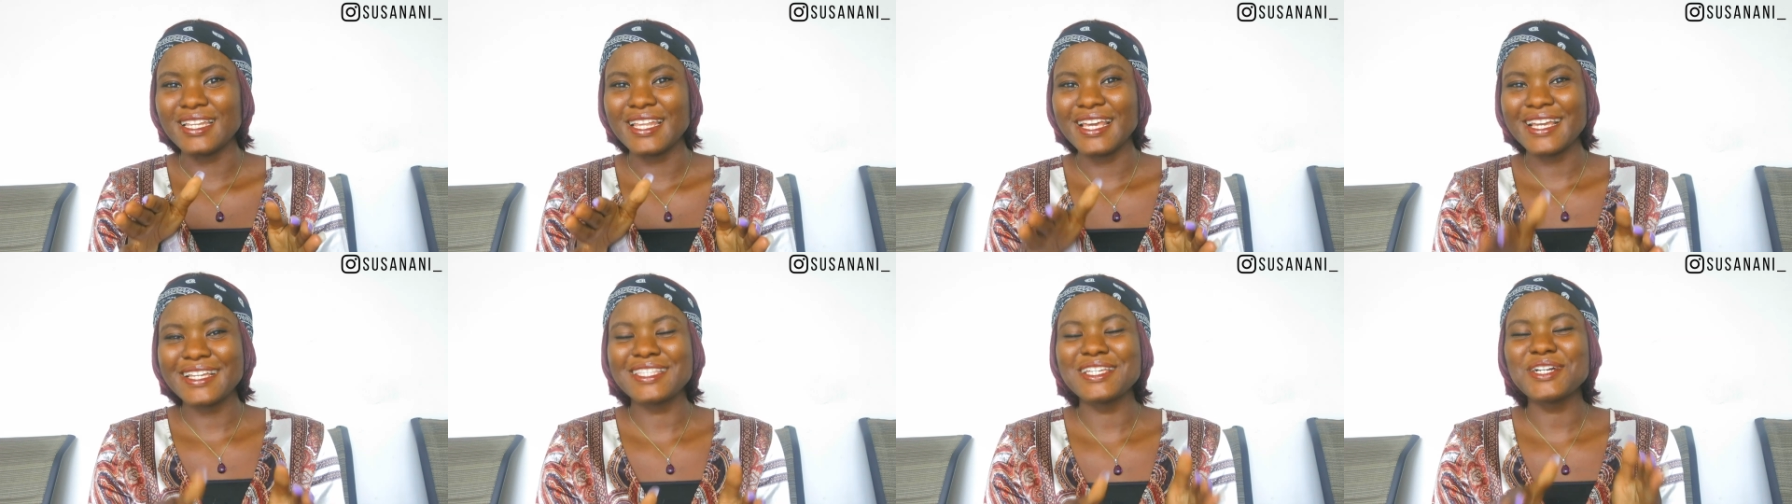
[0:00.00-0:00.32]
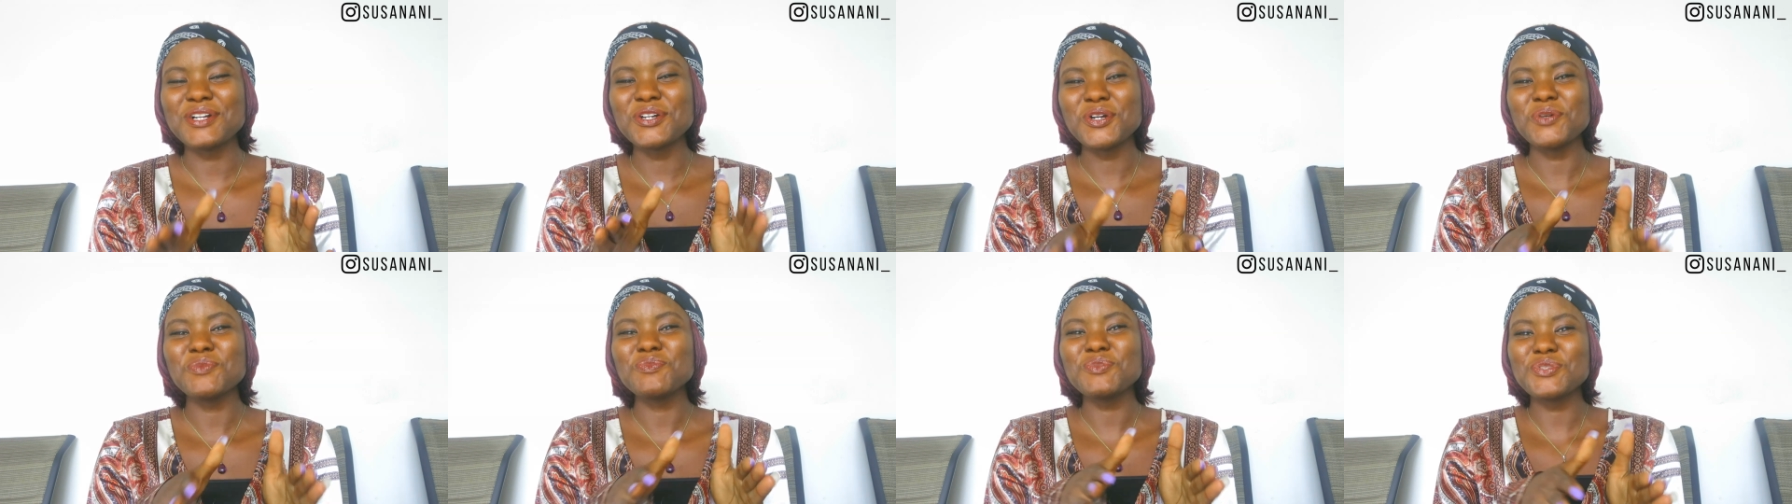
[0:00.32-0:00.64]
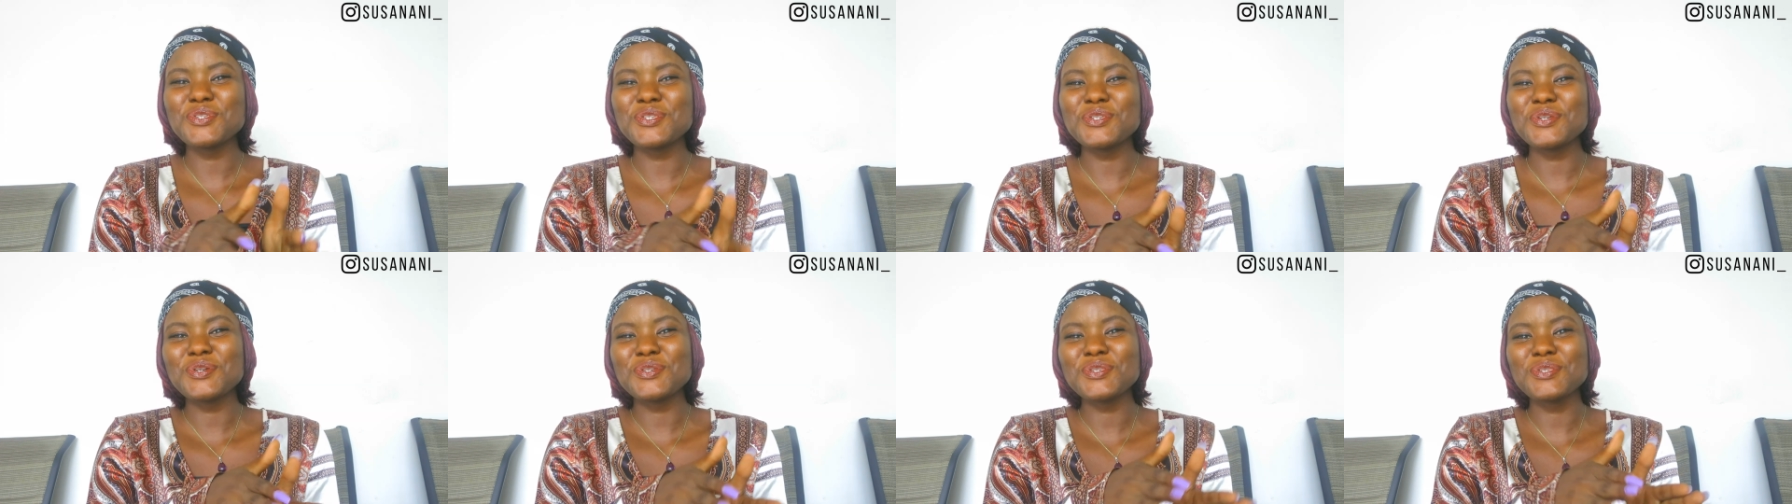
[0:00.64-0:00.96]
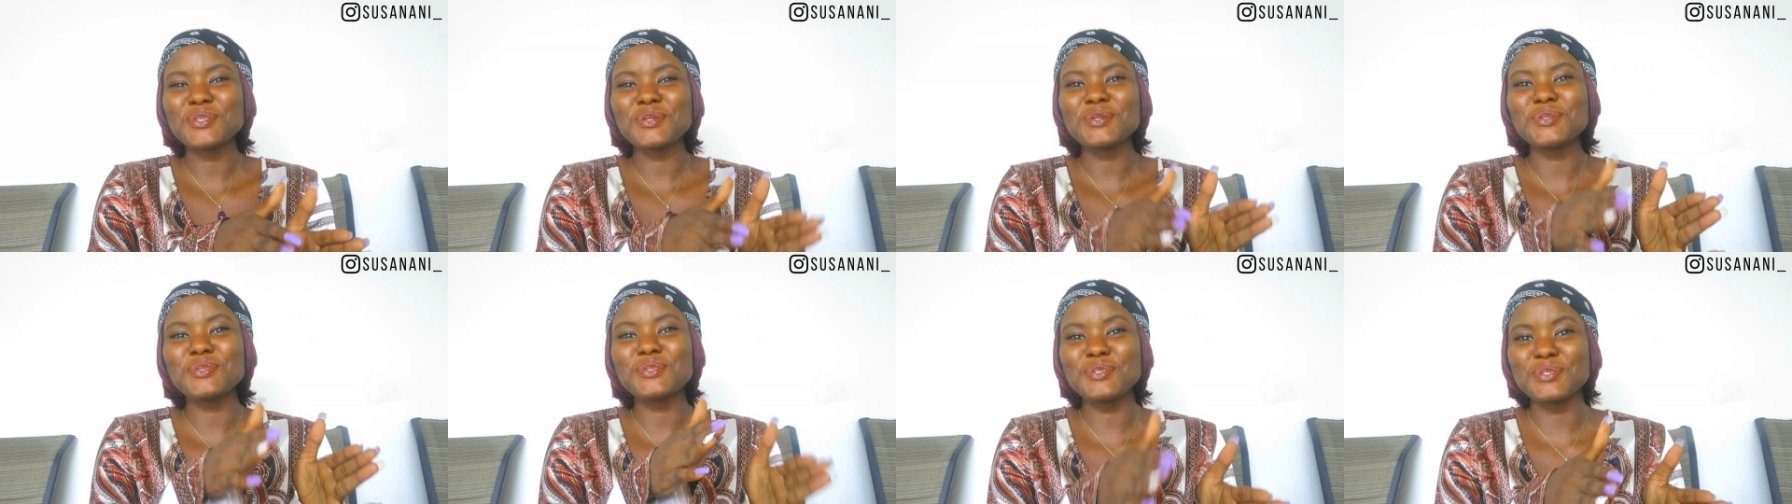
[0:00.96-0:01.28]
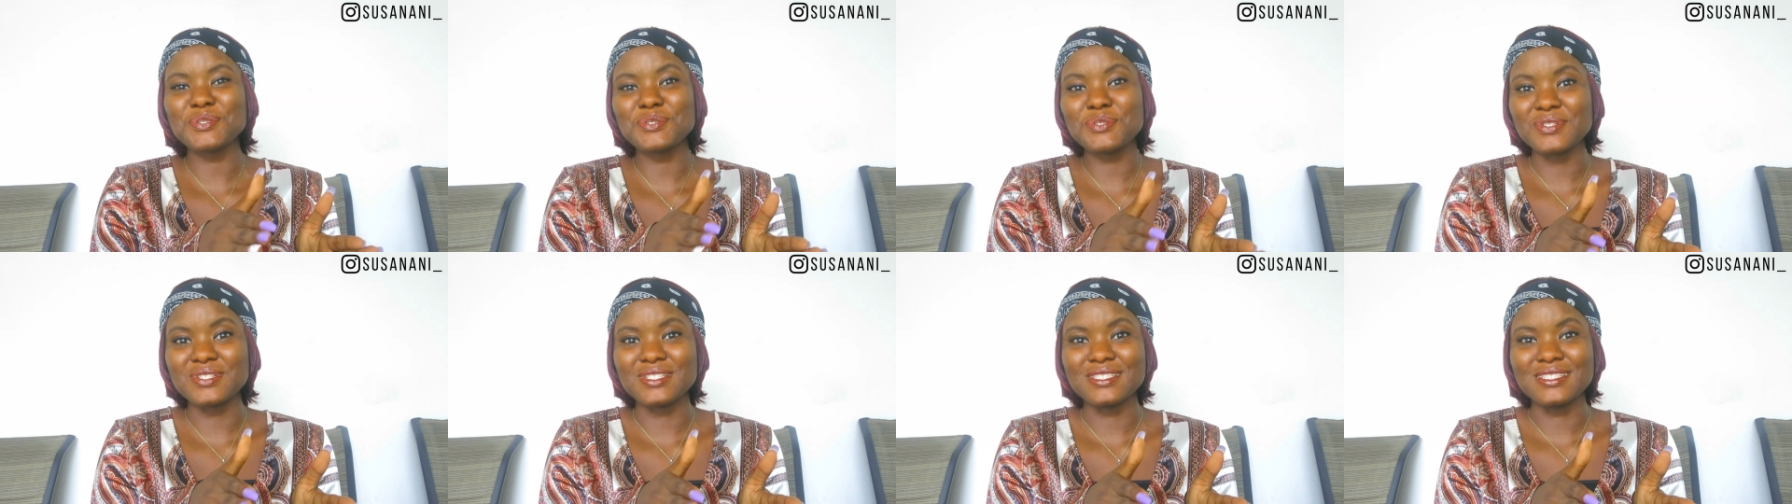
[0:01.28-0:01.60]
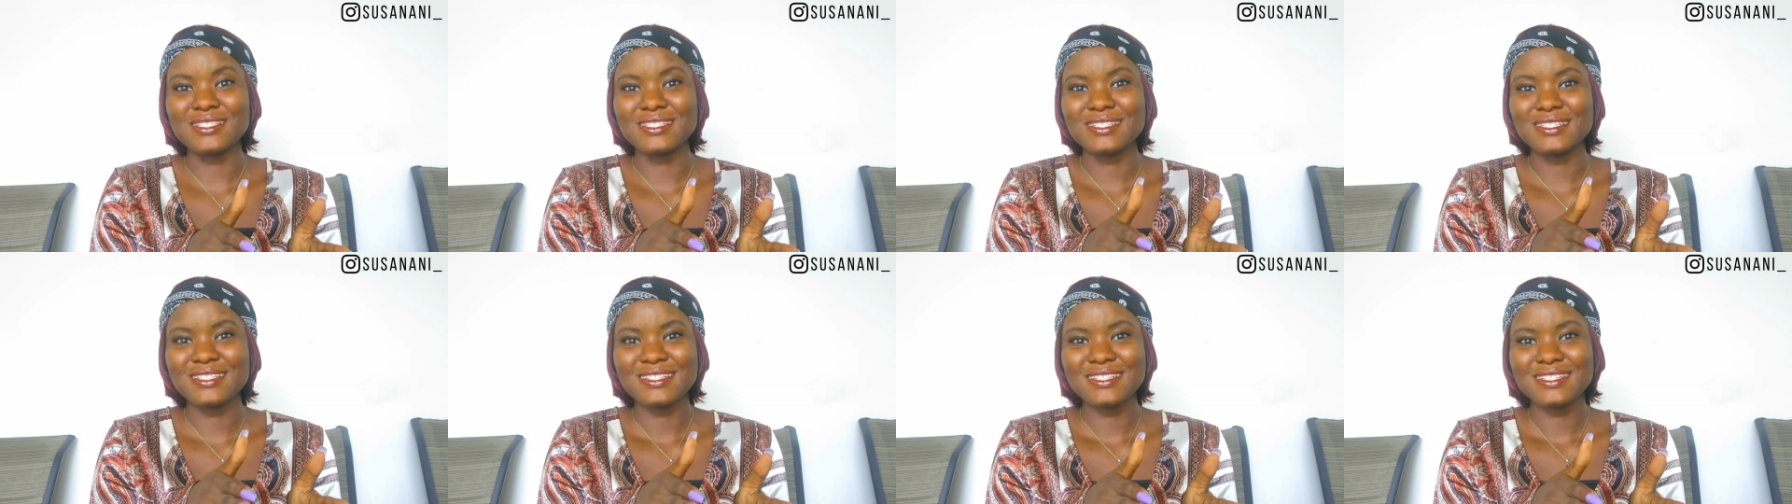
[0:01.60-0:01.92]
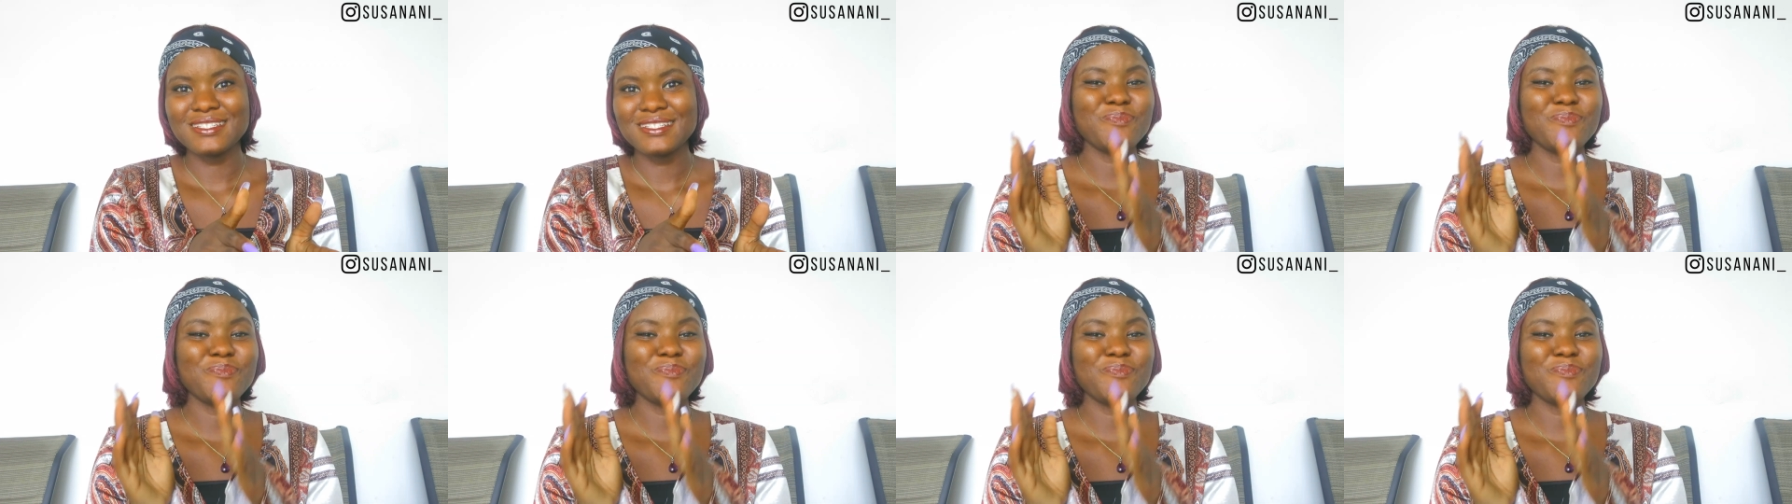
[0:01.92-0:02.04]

Like they come so so soon.